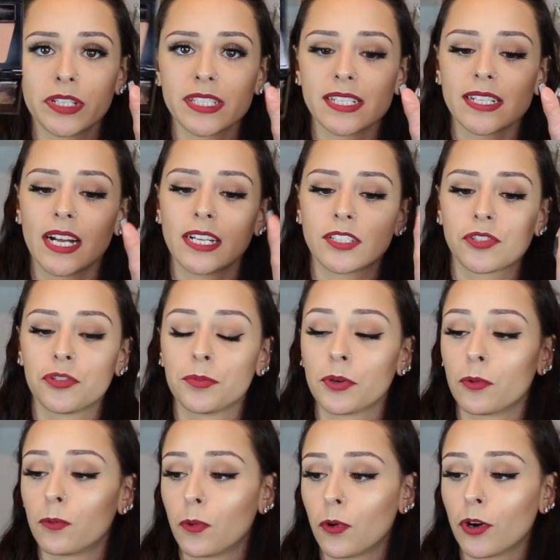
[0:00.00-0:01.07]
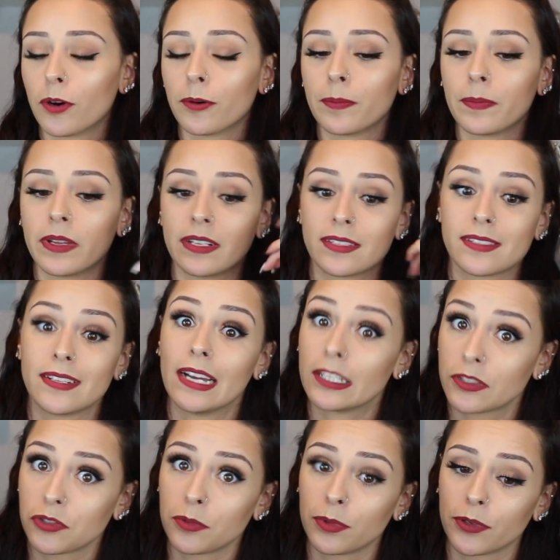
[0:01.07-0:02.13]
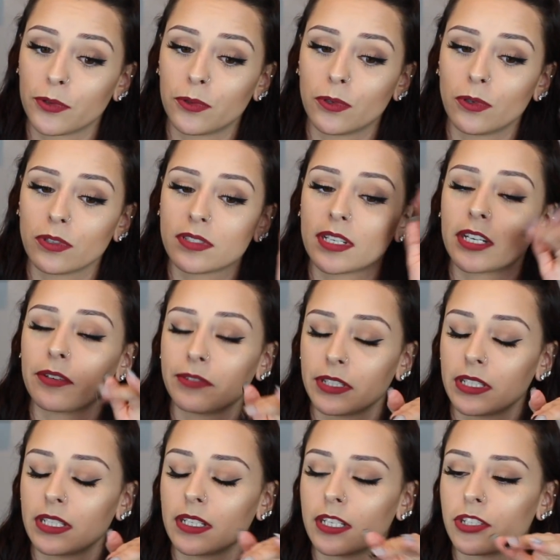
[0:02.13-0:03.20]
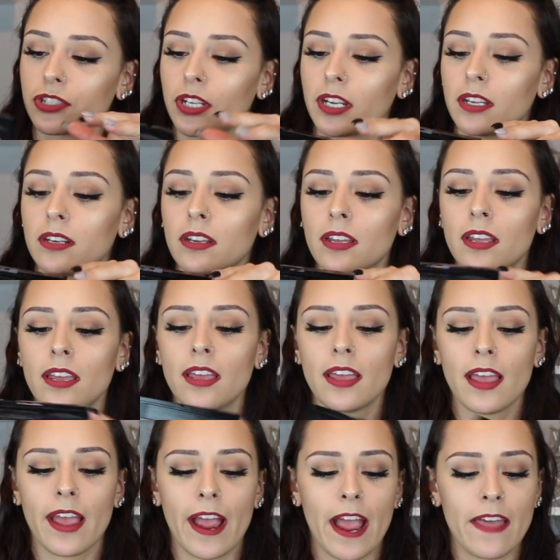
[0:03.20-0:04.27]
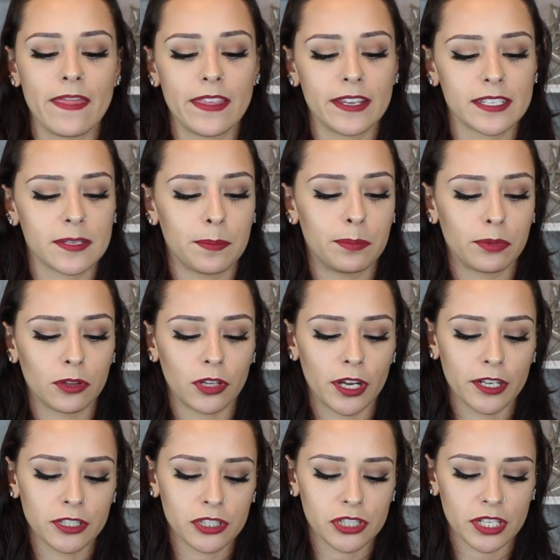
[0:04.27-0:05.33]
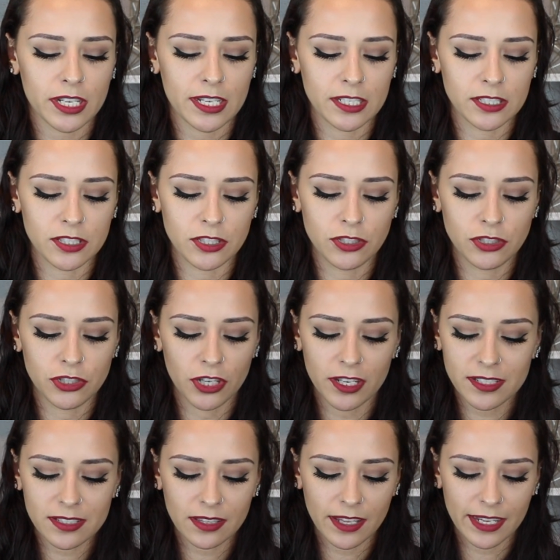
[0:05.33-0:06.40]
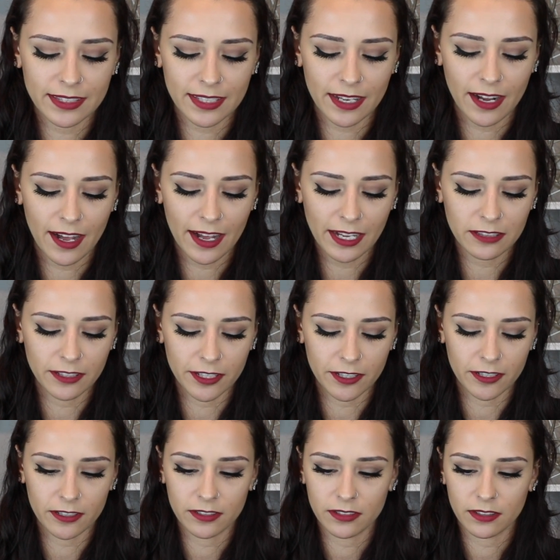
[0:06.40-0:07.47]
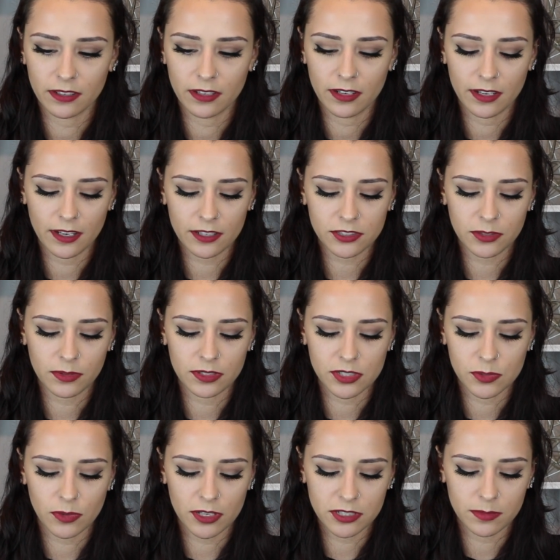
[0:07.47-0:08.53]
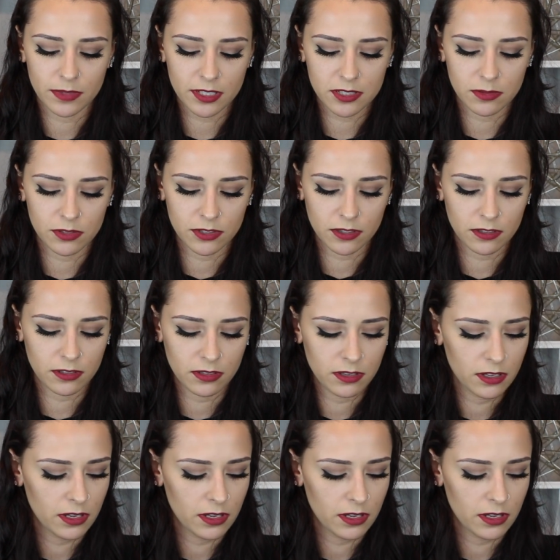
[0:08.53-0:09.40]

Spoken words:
It's not super warm, and it's not super cool. It's like a really nice shade. And this blush is just like that highlighter. I actually want to swatch them next to each other.